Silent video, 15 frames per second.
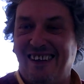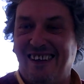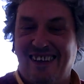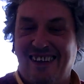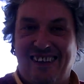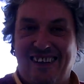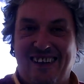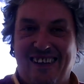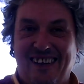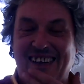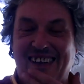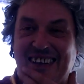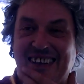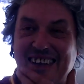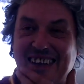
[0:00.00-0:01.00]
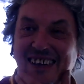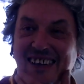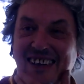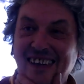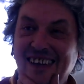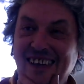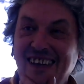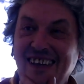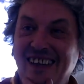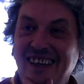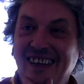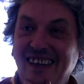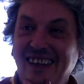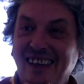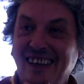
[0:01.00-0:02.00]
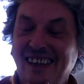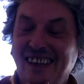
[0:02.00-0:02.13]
You know, so